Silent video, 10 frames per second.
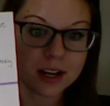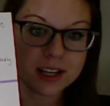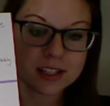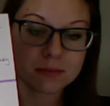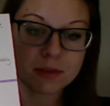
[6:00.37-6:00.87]

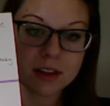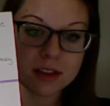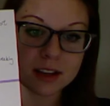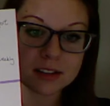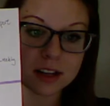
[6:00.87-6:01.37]
some of the
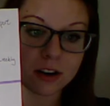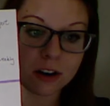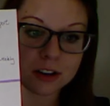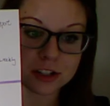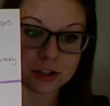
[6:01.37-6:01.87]
things that
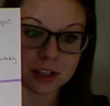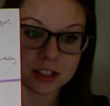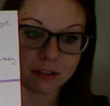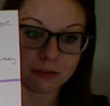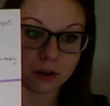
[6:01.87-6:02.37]
are
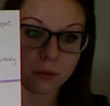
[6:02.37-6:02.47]
distressing for a